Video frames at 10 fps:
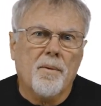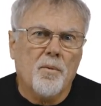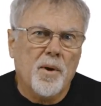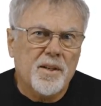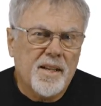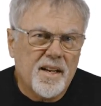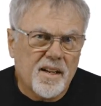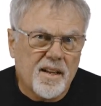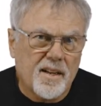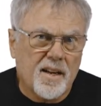We did
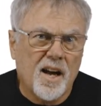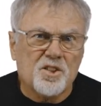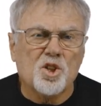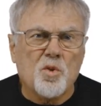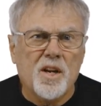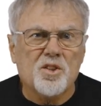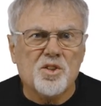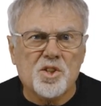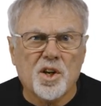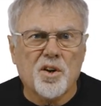a concentration
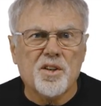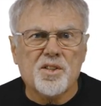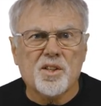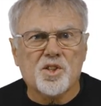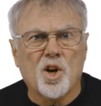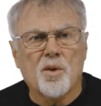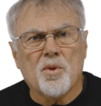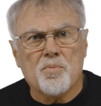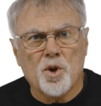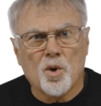series that started
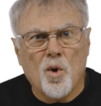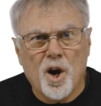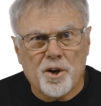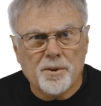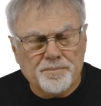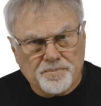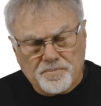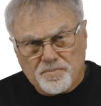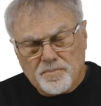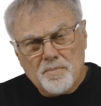with pure water
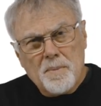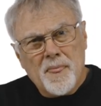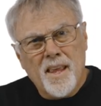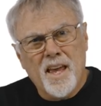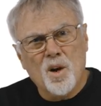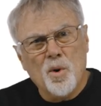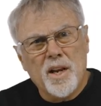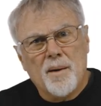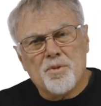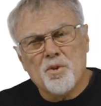and it
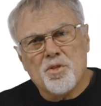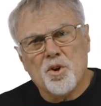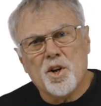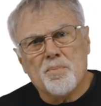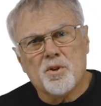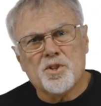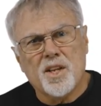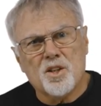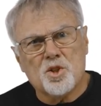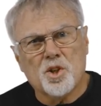went up through
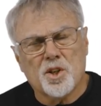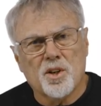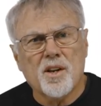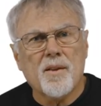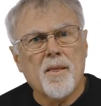30% sugar.